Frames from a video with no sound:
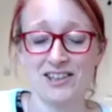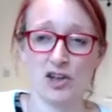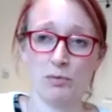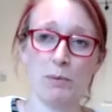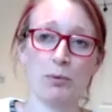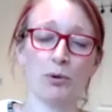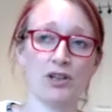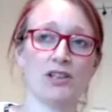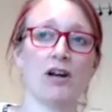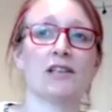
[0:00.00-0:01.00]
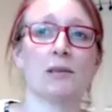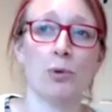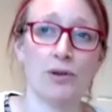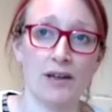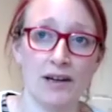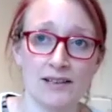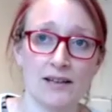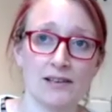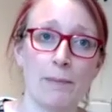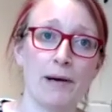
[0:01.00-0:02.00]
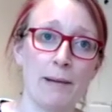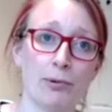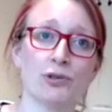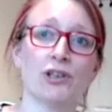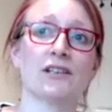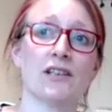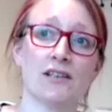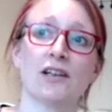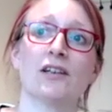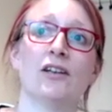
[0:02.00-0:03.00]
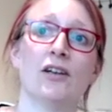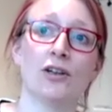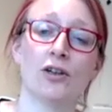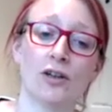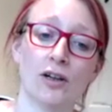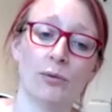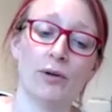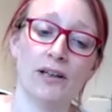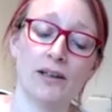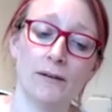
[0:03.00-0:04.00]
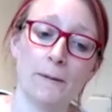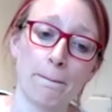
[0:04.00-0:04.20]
if people want a starting point, then it sounds like play projects is a, a good kind of way in. Yeah,